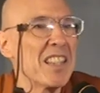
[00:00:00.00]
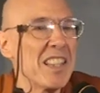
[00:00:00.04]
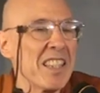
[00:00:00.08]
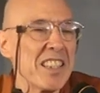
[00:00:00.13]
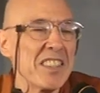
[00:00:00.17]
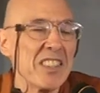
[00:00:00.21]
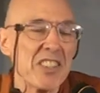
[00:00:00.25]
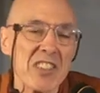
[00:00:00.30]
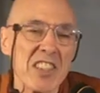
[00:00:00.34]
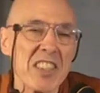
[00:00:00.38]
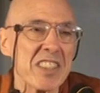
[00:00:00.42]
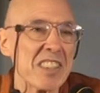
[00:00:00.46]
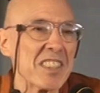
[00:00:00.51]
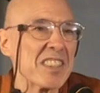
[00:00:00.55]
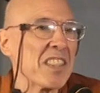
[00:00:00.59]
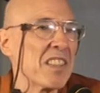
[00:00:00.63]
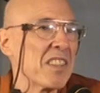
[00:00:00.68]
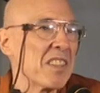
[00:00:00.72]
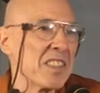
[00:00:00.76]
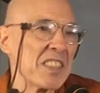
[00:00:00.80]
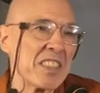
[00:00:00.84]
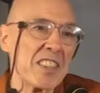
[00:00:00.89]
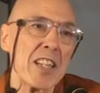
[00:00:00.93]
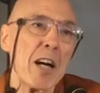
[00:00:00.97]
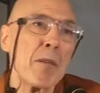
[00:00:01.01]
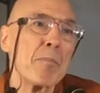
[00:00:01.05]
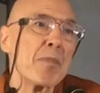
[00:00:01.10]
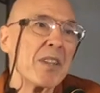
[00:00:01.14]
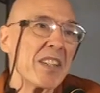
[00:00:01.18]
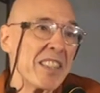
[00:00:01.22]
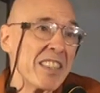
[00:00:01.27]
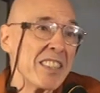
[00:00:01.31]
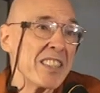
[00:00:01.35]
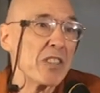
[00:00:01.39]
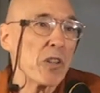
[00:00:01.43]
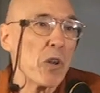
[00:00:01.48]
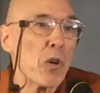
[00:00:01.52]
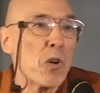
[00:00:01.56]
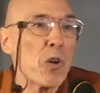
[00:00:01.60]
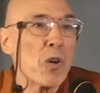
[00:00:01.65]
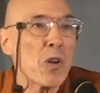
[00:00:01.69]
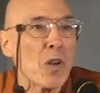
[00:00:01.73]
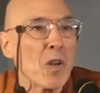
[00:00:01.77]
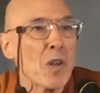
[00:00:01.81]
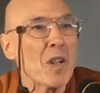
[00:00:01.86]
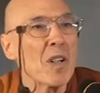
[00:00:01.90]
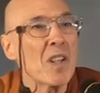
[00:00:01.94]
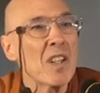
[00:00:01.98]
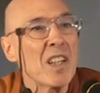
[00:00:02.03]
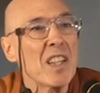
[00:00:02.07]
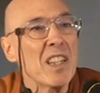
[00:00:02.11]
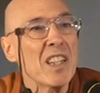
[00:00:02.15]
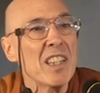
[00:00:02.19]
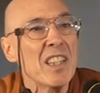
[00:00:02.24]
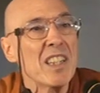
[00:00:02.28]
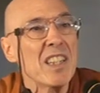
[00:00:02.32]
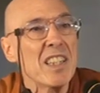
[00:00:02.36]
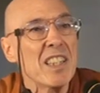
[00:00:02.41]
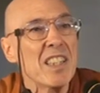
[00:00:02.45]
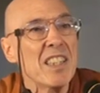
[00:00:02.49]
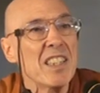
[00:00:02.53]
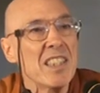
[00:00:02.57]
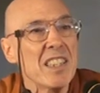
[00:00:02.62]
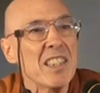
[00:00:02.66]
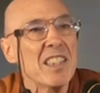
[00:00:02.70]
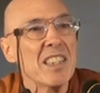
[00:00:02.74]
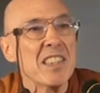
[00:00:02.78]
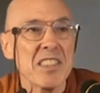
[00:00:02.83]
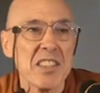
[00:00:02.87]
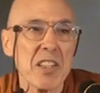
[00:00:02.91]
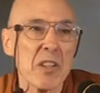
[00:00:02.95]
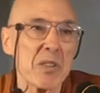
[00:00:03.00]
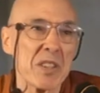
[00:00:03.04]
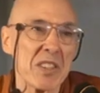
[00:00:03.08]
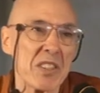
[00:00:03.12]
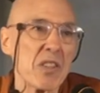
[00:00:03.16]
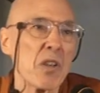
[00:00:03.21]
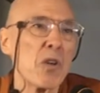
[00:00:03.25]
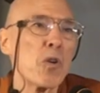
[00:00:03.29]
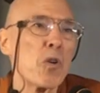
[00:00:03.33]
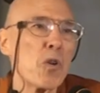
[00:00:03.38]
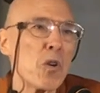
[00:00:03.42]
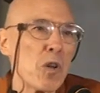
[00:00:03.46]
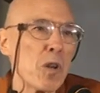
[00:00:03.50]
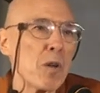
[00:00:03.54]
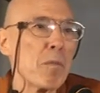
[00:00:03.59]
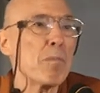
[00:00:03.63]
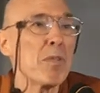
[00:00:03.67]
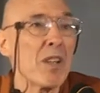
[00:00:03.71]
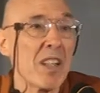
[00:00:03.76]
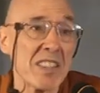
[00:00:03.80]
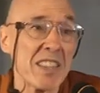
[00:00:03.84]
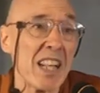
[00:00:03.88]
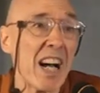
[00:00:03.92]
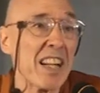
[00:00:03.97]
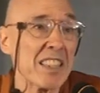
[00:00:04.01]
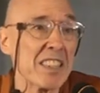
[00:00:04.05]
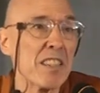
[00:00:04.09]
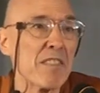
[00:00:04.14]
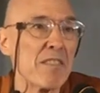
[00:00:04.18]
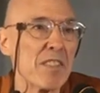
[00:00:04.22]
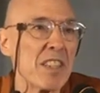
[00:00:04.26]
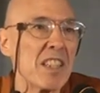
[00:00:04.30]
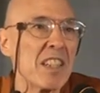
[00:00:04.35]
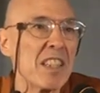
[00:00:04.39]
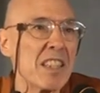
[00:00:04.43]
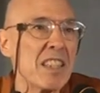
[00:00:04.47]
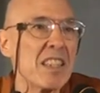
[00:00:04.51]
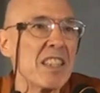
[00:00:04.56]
It's just sabba is all, so it's all plus asava.